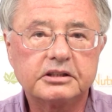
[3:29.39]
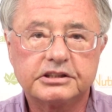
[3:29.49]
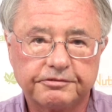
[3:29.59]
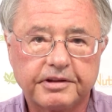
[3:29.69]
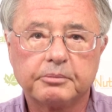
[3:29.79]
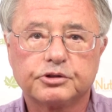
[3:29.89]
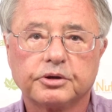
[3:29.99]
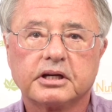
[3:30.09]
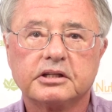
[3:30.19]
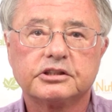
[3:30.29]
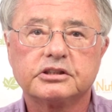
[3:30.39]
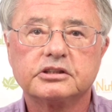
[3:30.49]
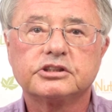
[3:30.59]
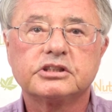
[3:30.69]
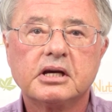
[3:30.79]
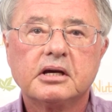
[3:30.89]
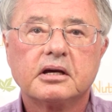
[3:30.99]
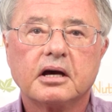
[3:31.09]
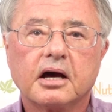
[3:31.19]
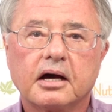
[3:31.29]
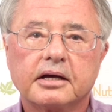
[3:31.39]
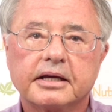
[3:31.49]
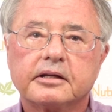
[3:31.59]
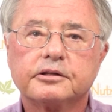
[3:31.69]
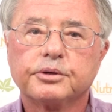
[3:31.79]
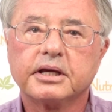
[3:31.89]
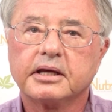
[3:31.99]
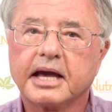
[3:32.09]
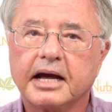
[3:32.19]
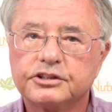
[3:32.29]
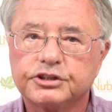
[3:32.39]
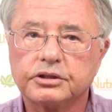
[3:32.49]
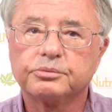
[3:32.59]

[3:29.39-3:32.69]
these inflammatory conditions uh, including cancer.